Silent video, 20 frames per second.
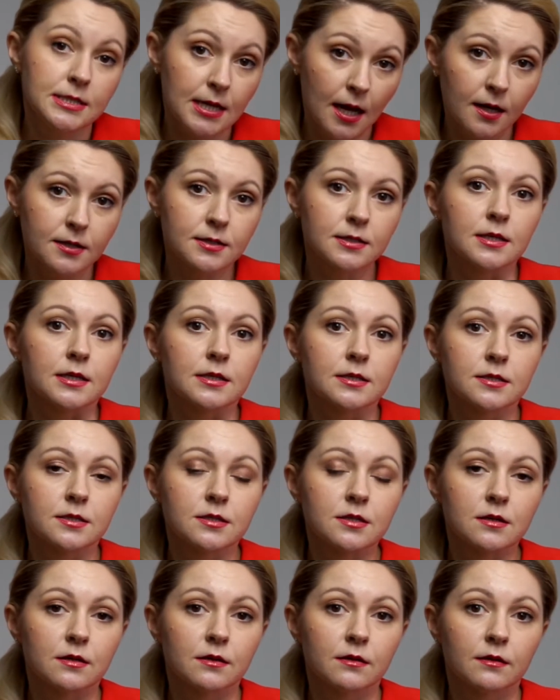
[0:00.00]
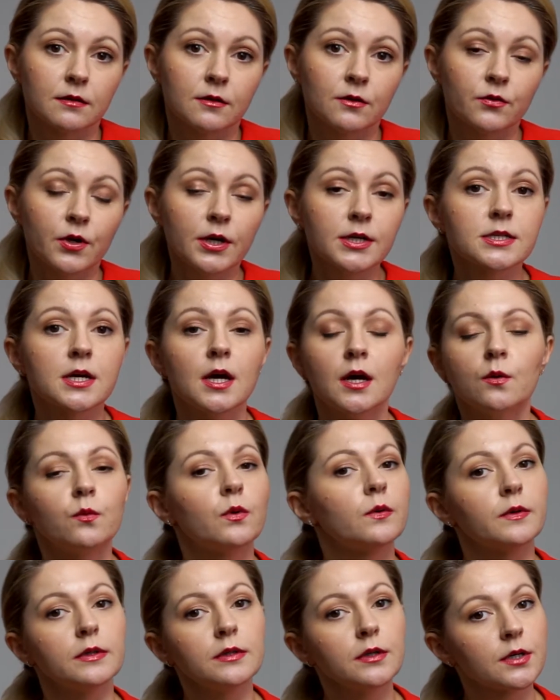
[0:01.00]
Doesn't. Right? We
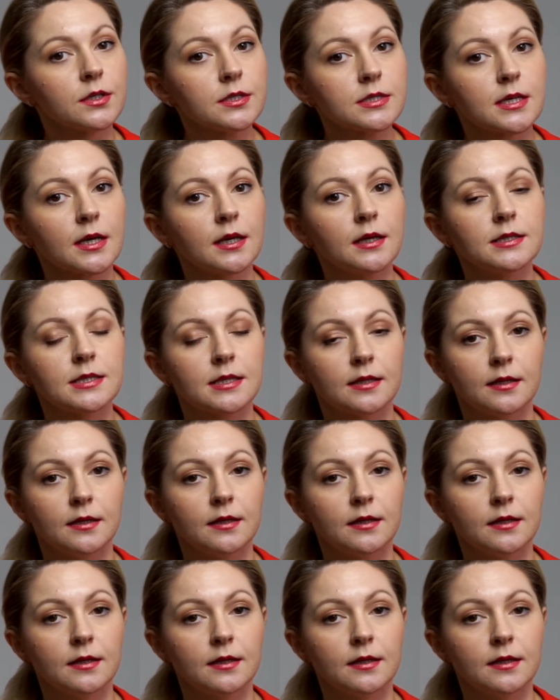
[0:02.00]
will not say